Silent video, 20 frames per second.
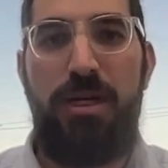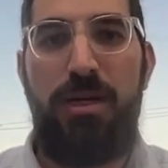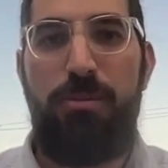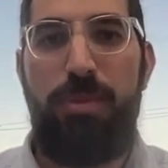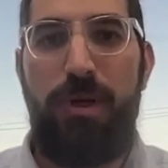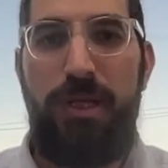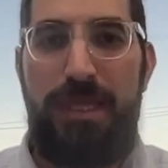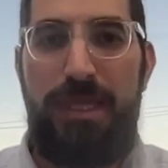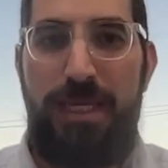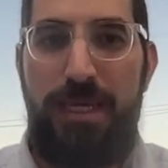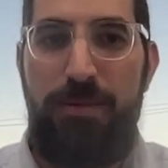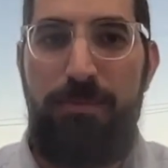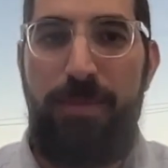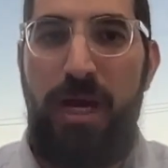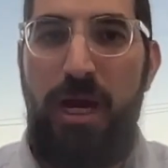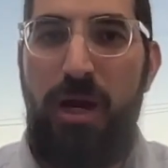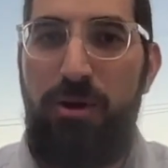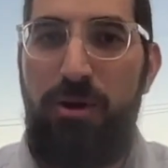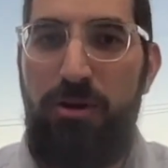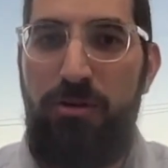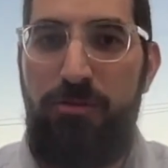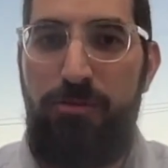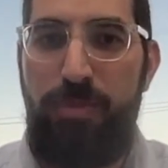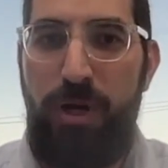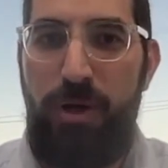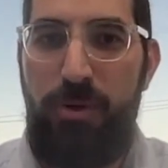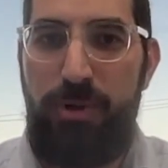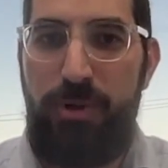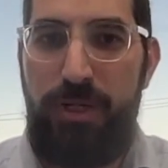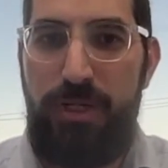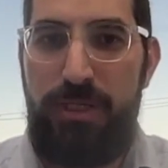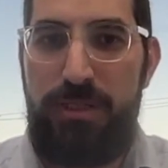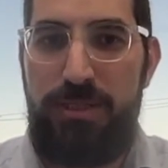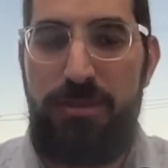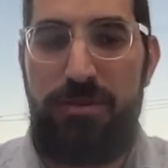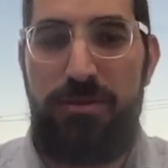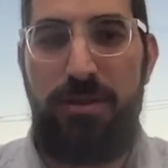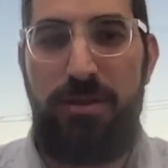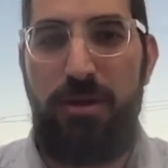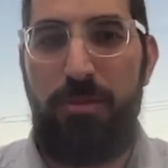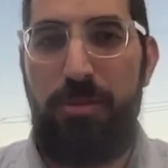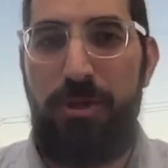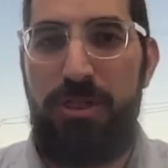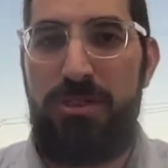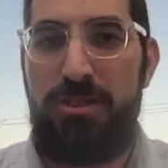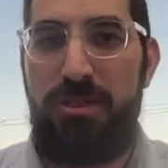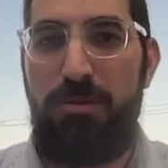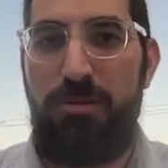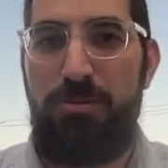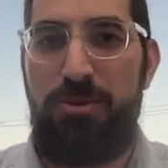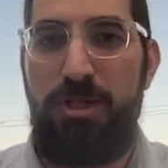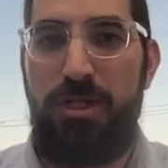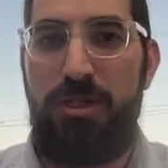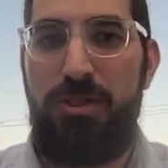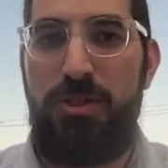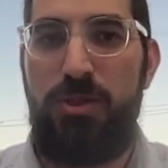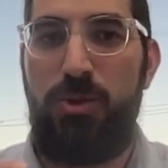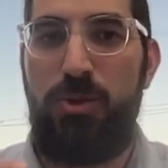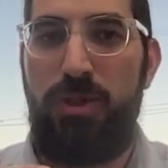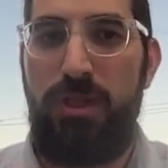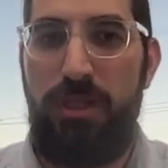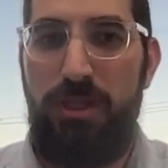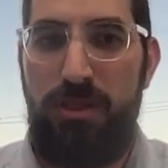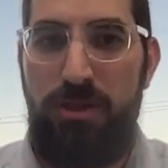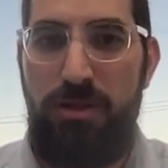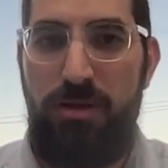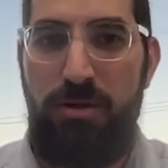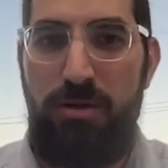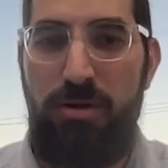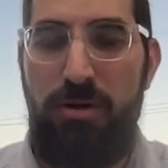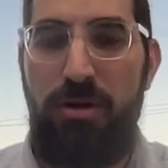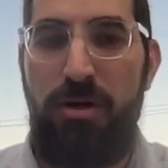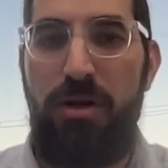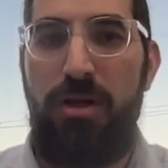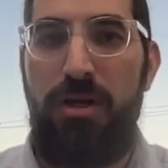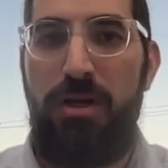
but the amount of bonus is going to be subject to the year